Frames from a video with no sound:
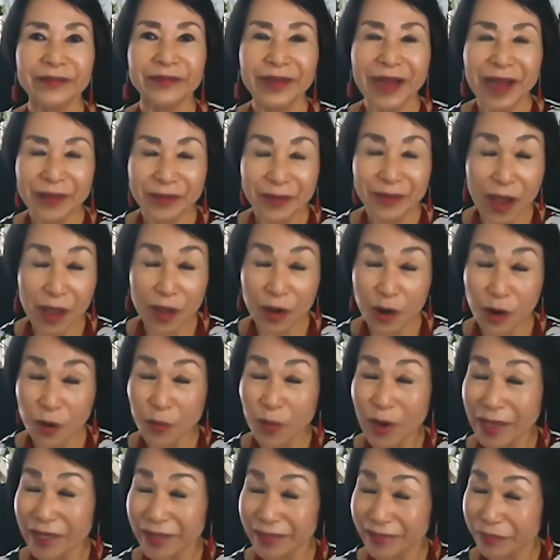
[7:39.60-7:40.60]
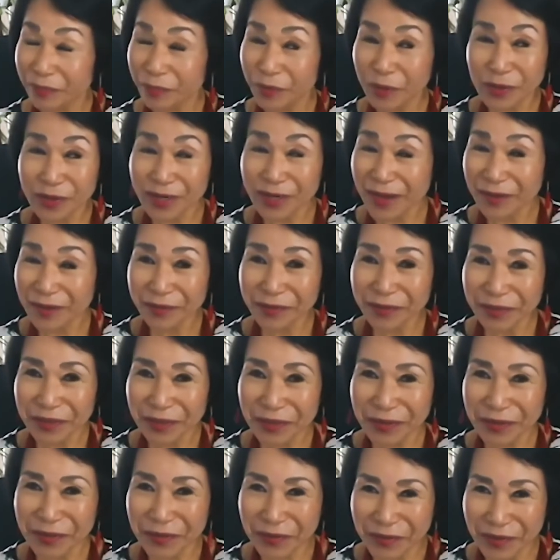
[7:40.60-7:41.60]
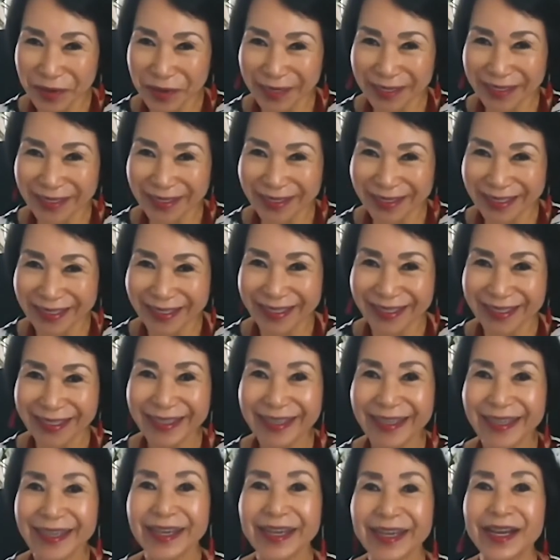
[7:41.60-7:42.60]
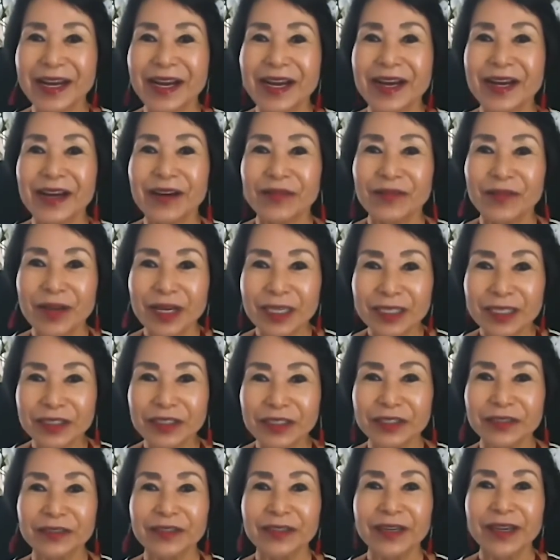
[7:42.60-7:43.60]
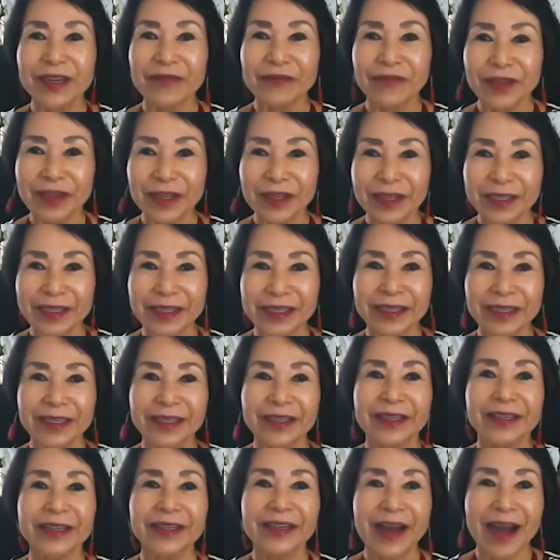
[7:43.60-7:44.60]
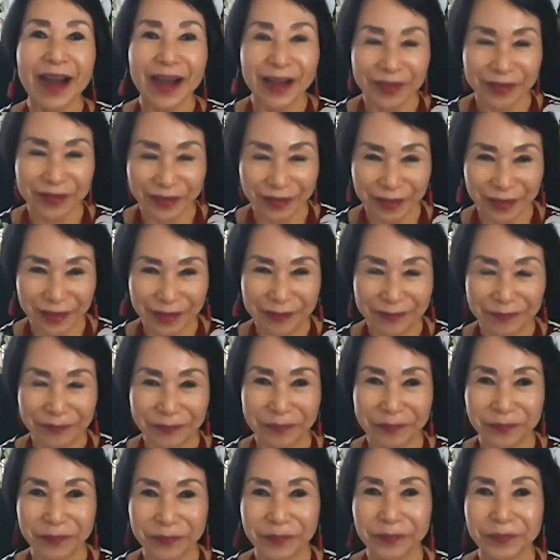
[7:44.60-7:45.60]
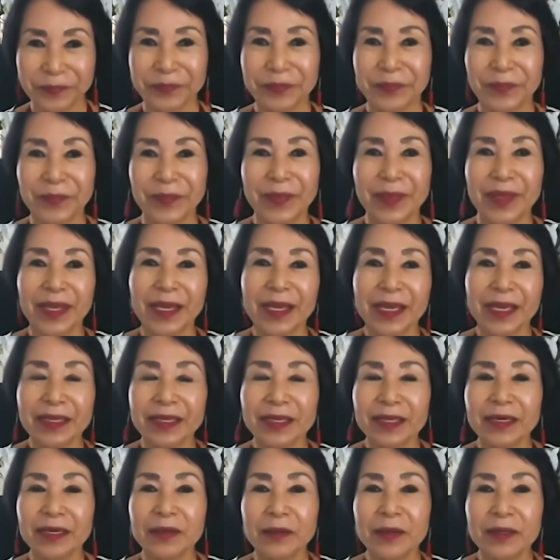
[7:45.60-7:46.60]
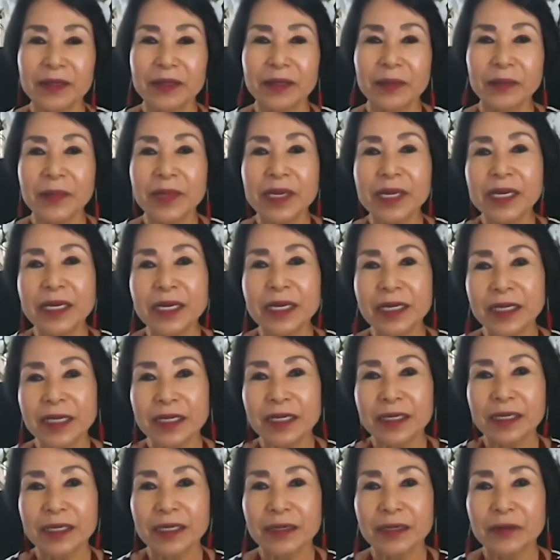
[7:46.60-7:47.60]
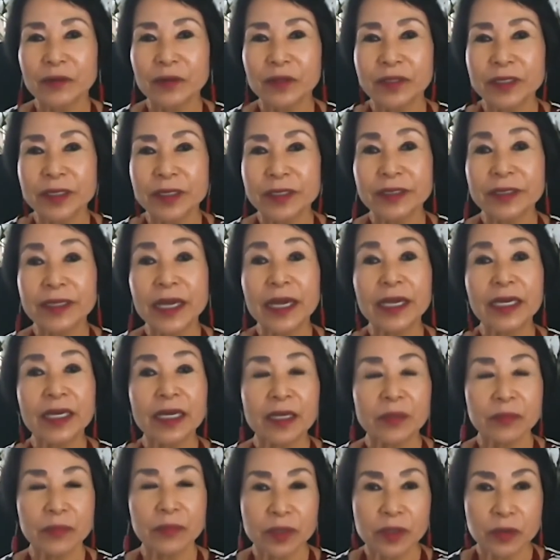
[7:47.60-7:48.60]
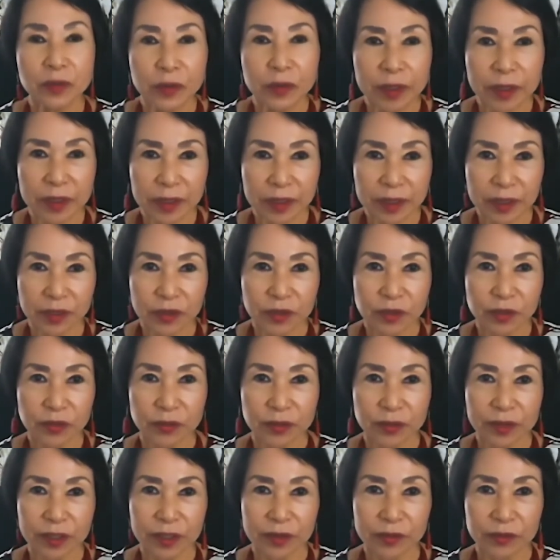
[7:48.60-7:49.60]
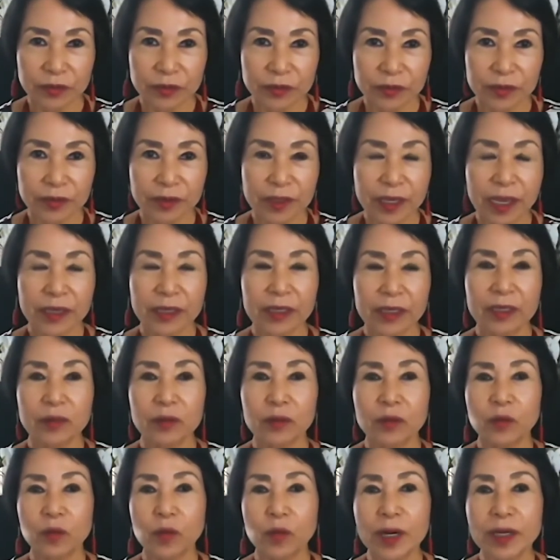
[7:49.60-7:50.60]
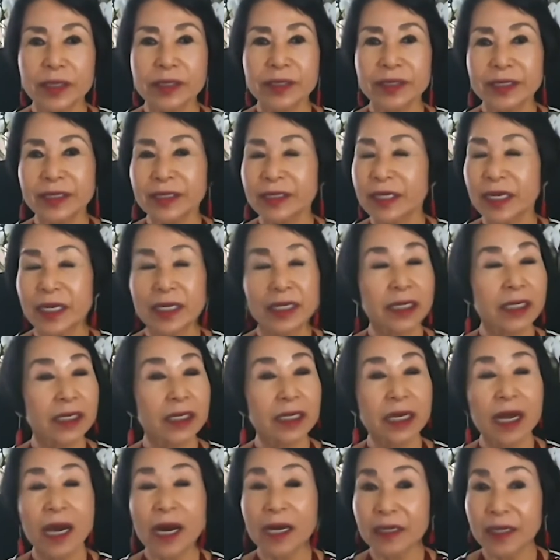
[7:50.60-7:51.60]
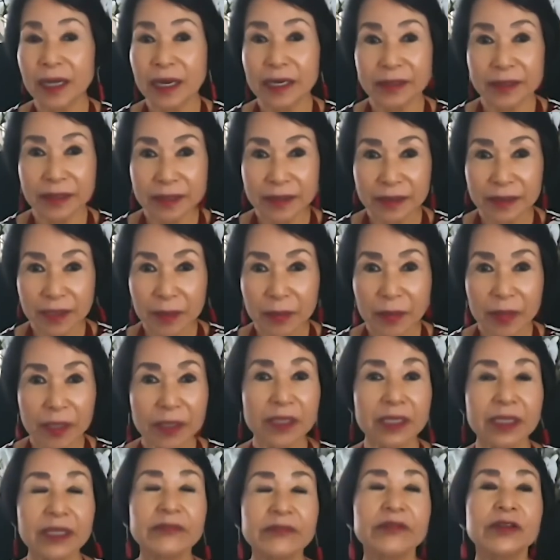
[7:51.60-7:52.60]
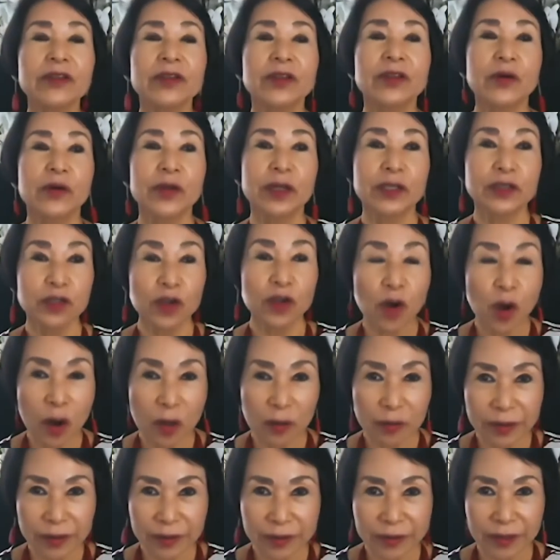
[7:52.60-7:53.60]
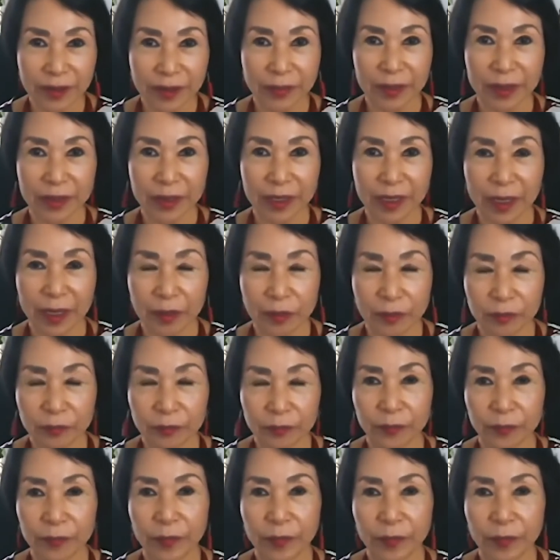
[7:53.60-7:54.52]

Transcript: I hope I'm pronouncing it correctly, Reykjavik, Iceland. The meeting was a second between these 2 leaders, and it was intended not as a summit, even though it's called a summit now,